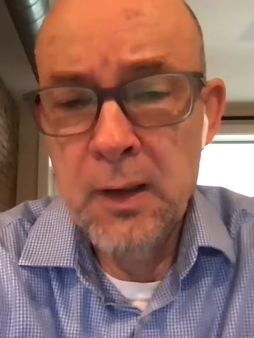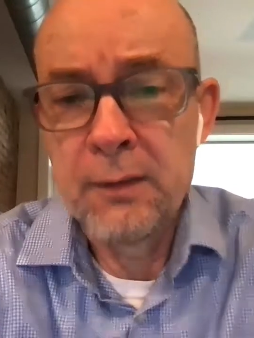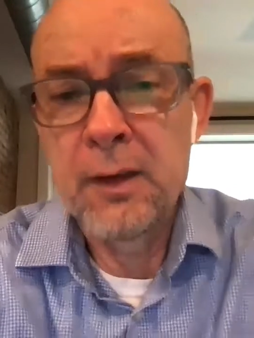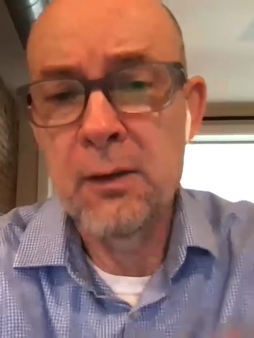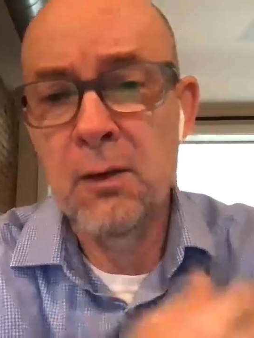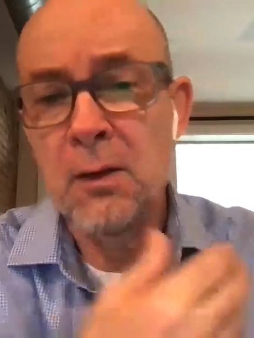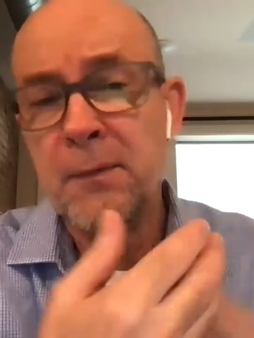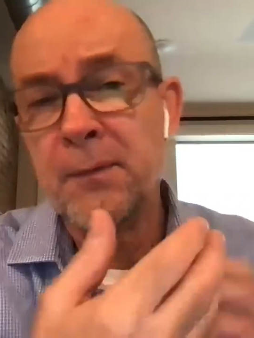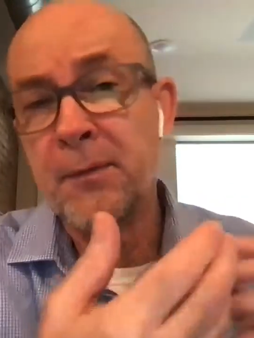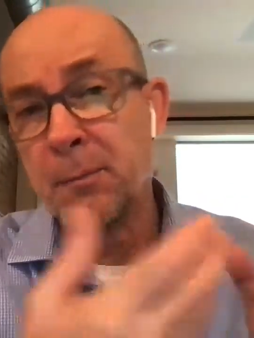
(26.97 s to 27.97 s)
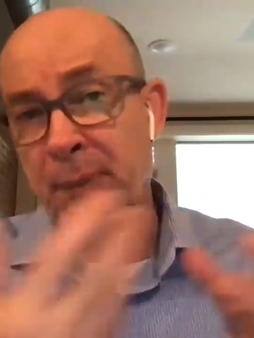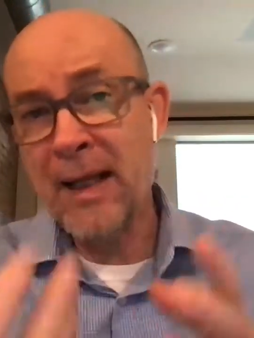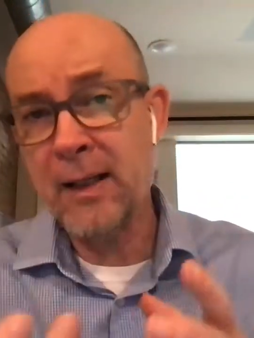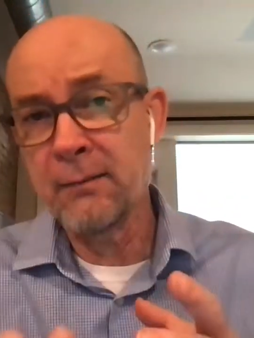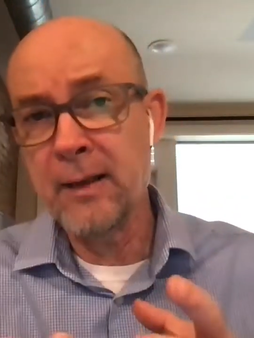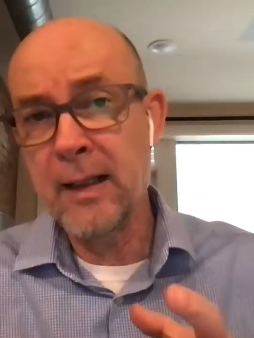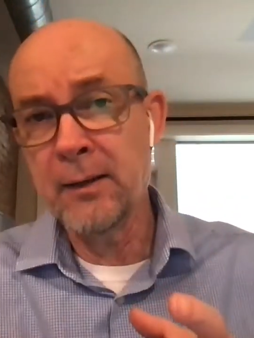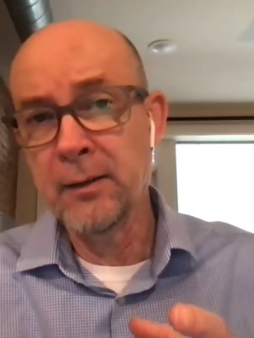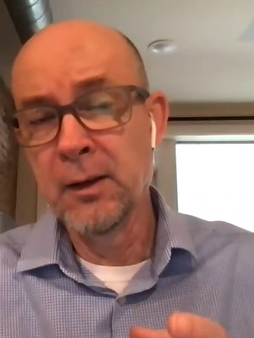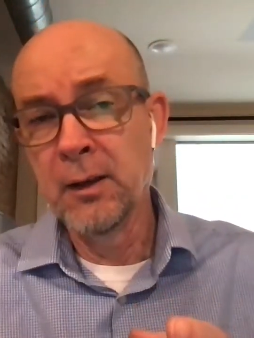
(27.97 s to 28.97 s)
And then off of the back of that,
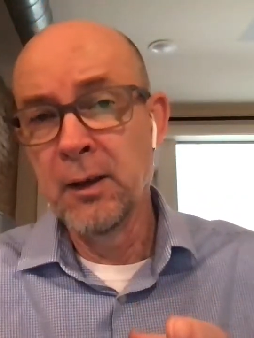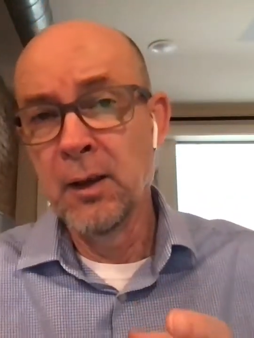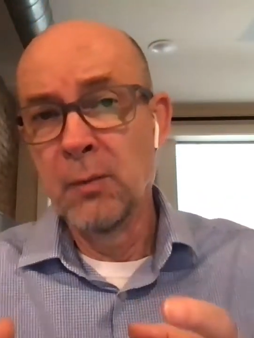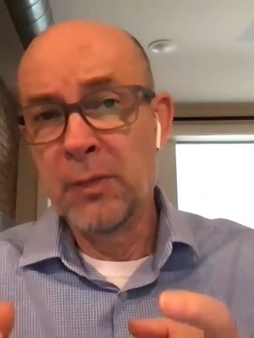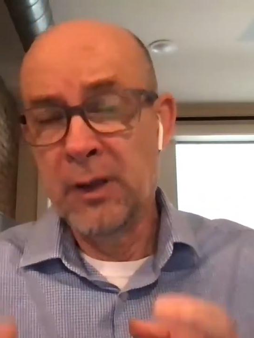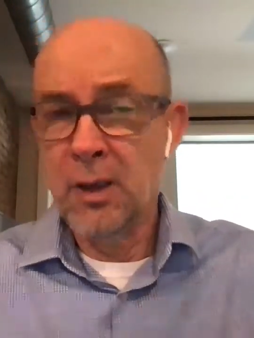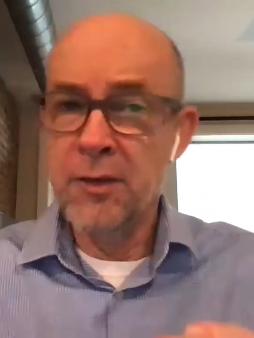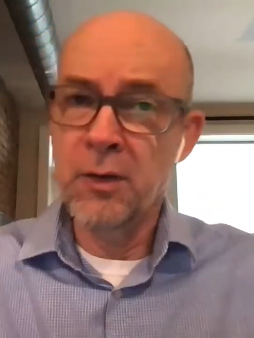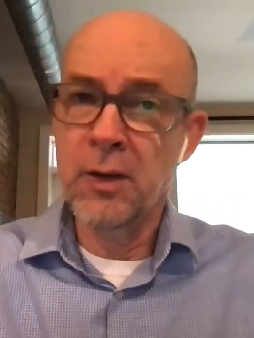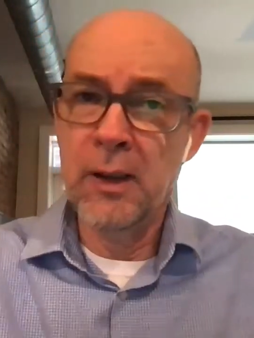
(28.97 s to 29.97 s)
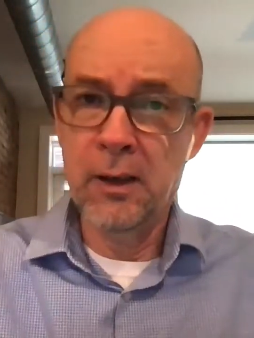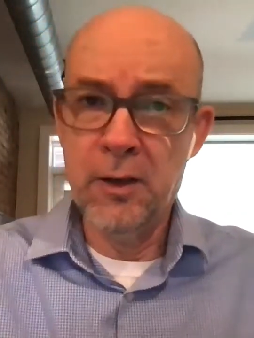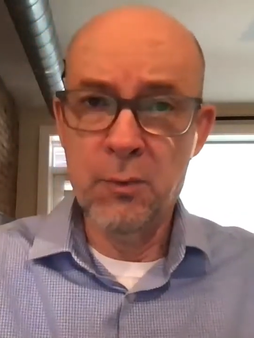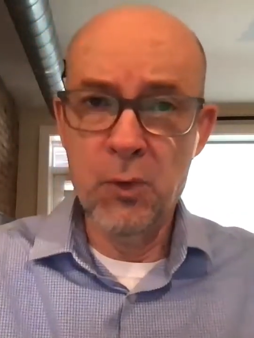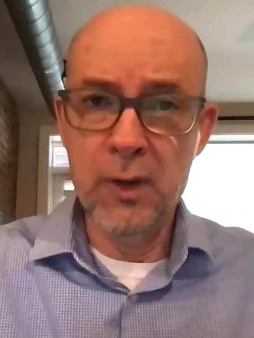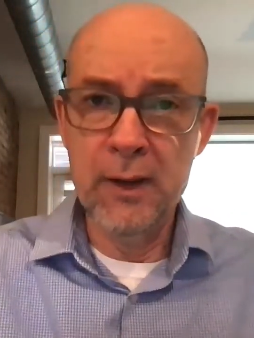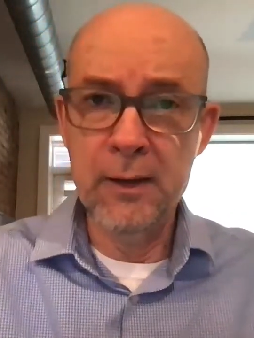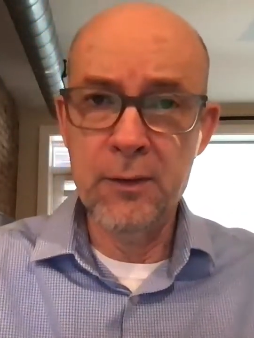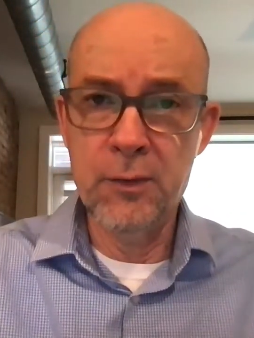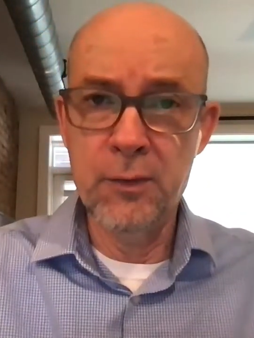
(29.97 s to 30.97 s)
because you're getting this more
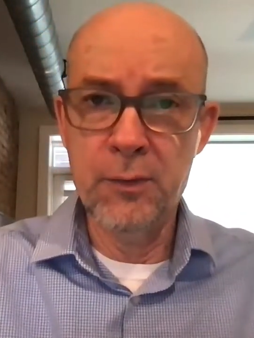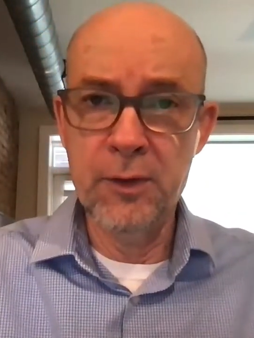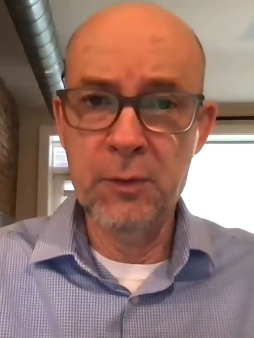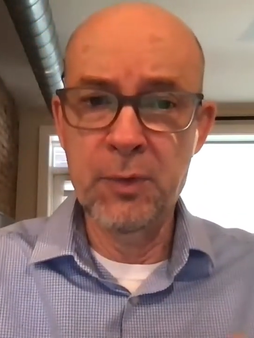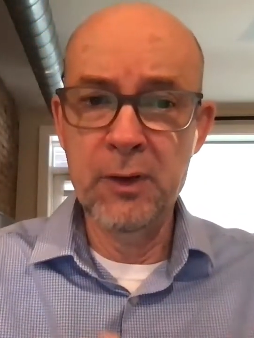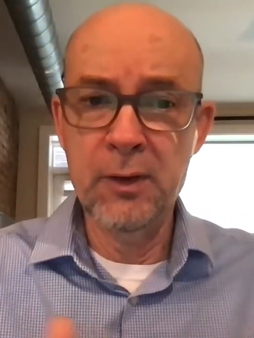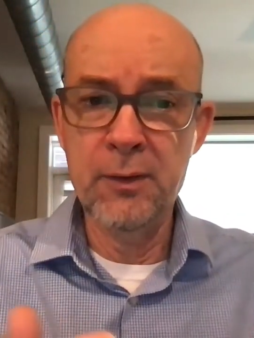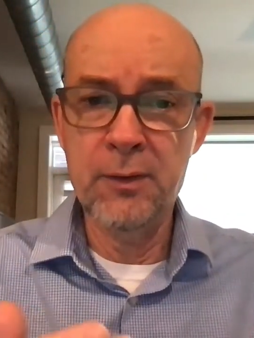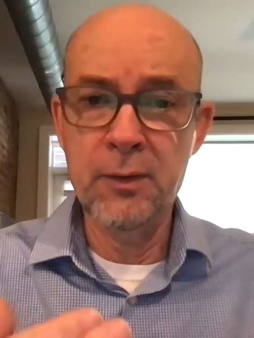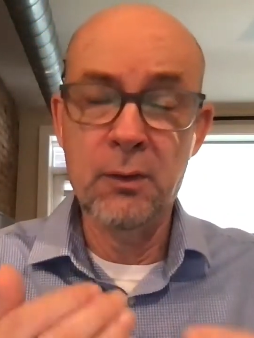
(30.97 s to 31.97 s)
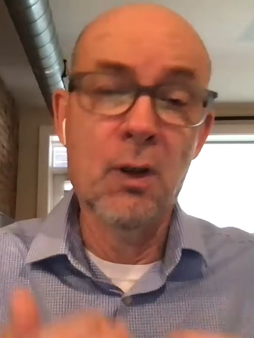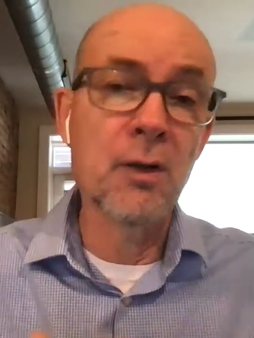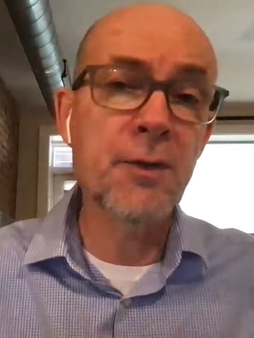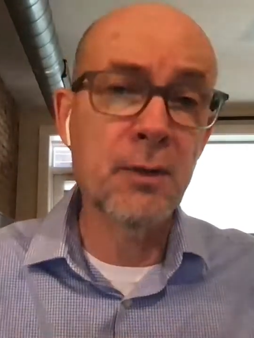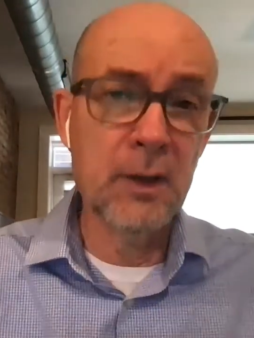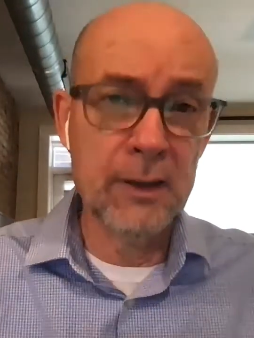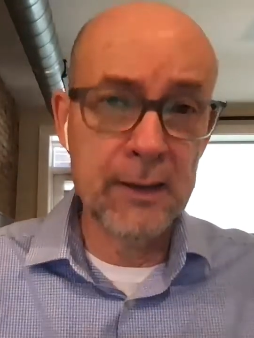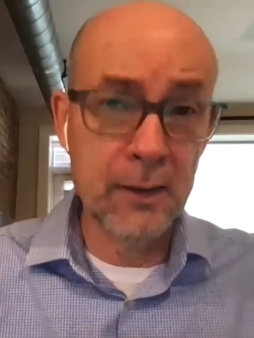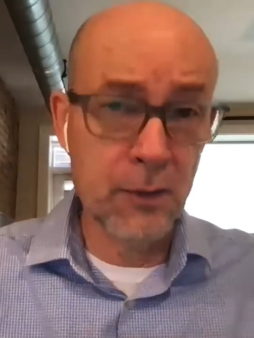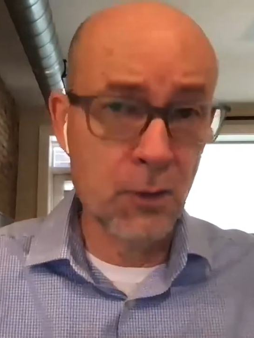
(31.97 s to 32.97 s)
enhanced user experience, you're also now
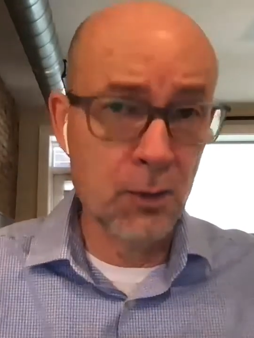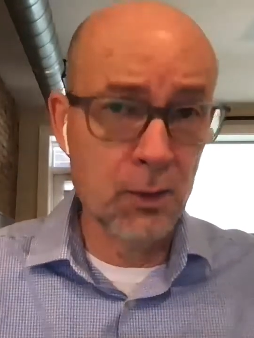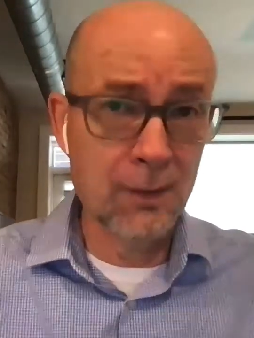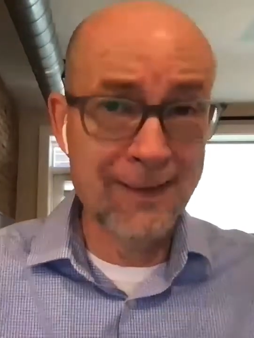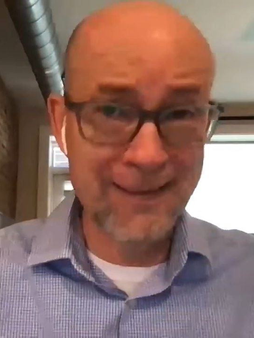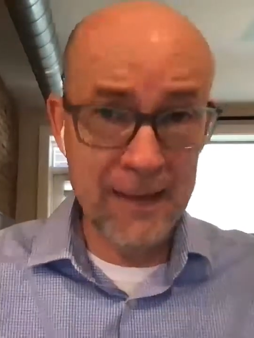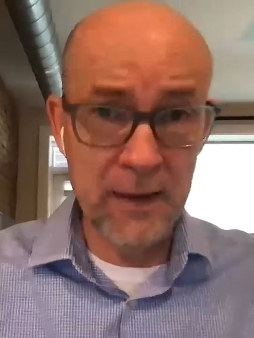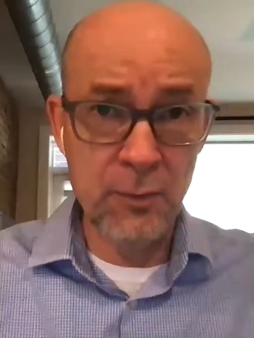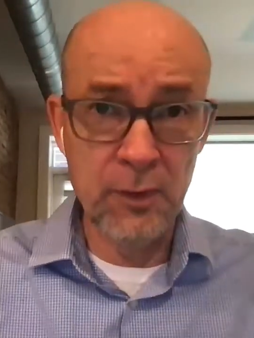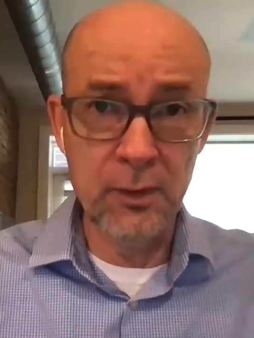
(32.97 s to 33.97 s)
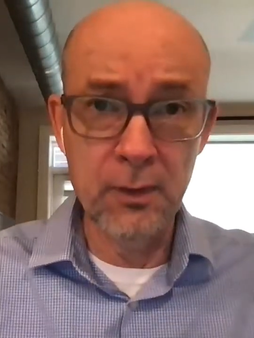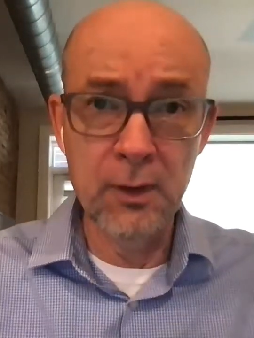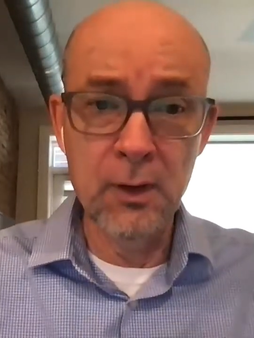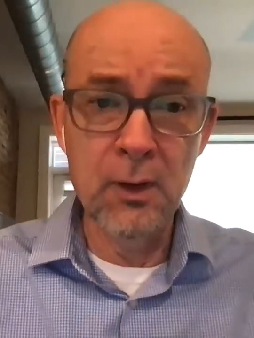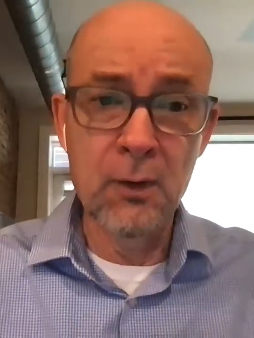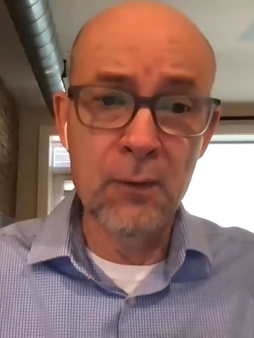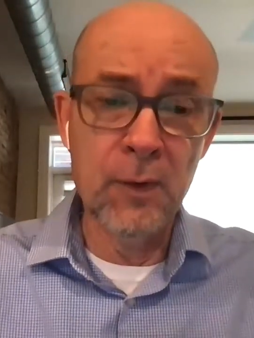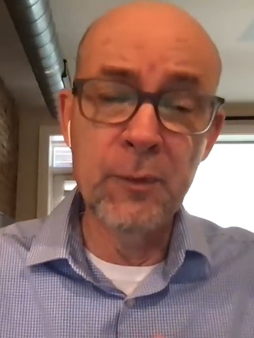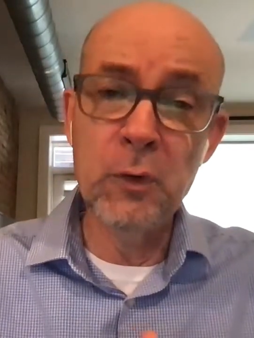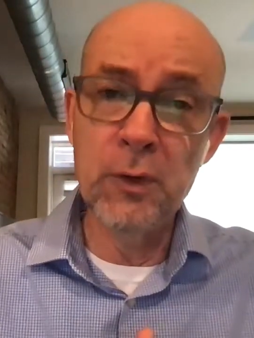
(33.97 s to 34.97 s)
getting stronger engagement
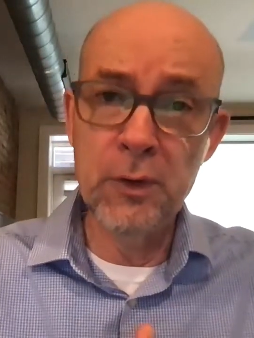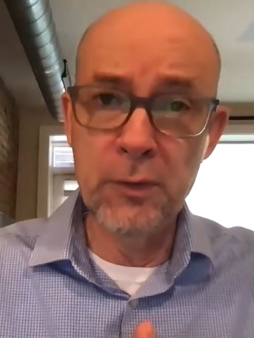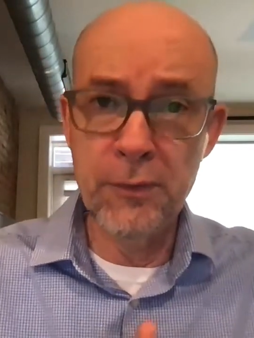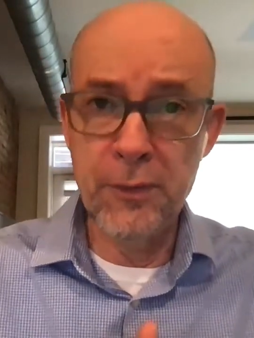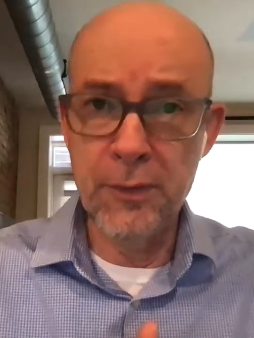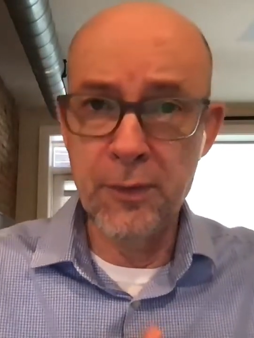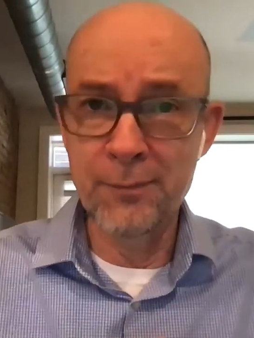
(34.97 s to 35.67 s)
from your users.